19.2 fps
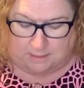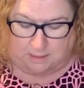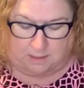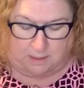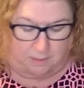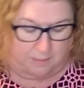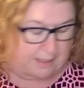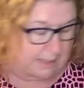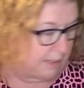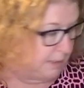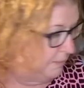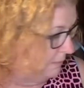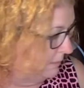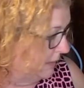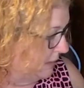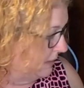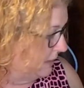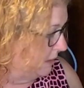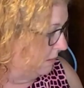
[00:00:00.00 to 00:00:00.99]
okay,
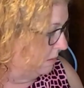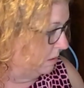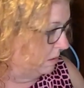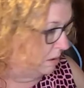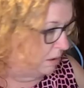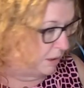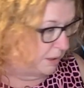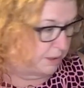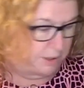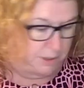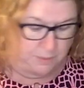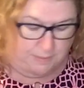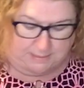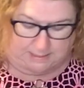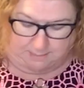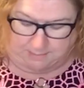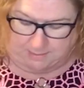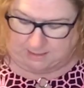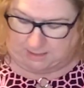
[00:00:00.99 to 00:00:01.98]
let's do
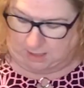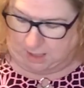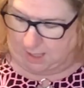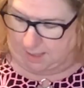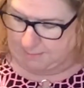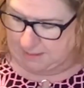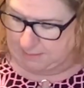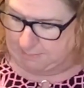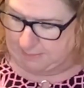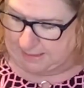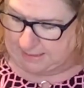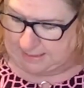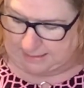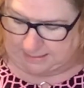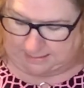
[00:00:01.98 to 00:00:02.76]
some diamond painting.